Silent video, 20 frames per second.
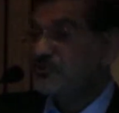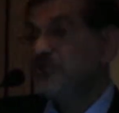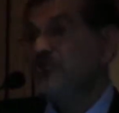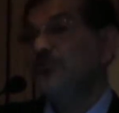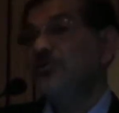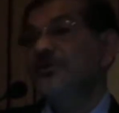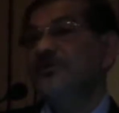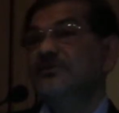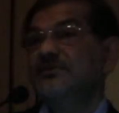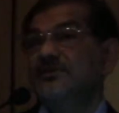be
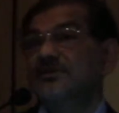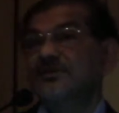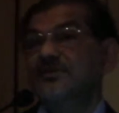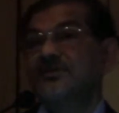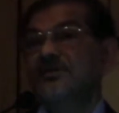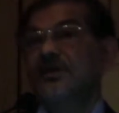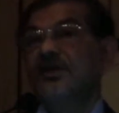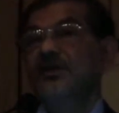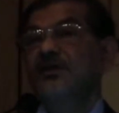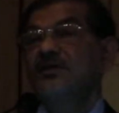doing
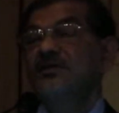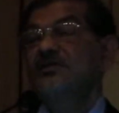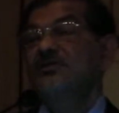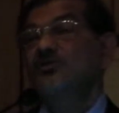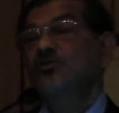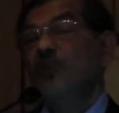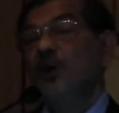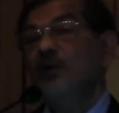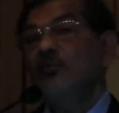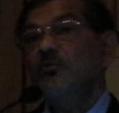this.
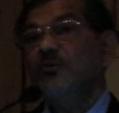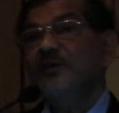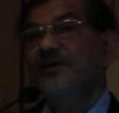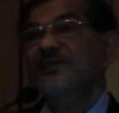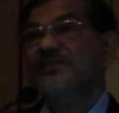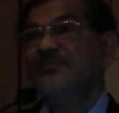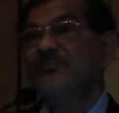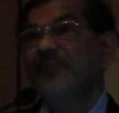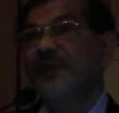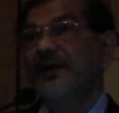So one would
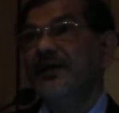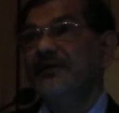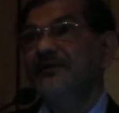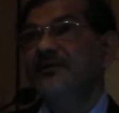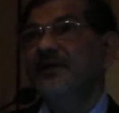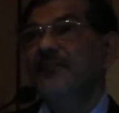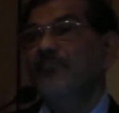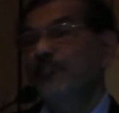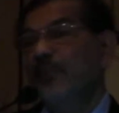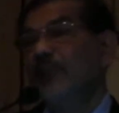expect
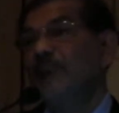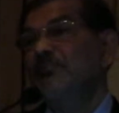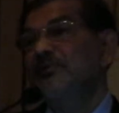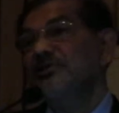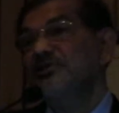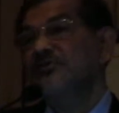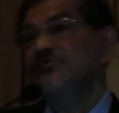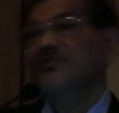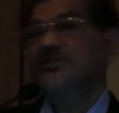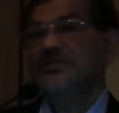that
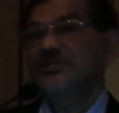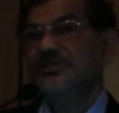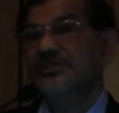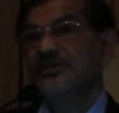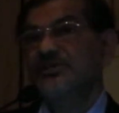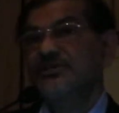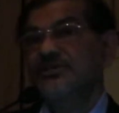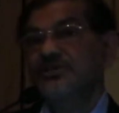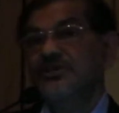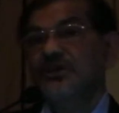published
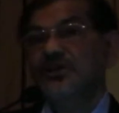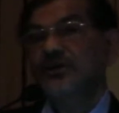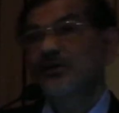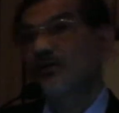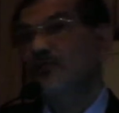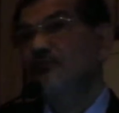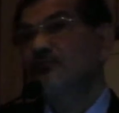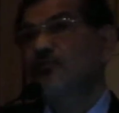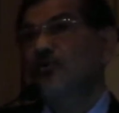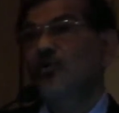research
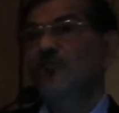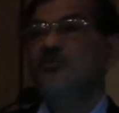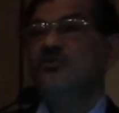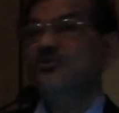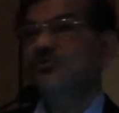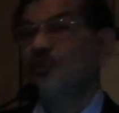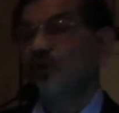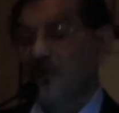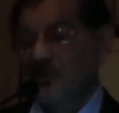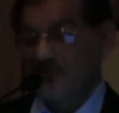conforms
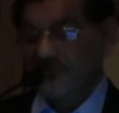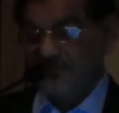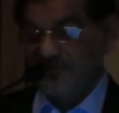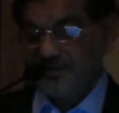to all of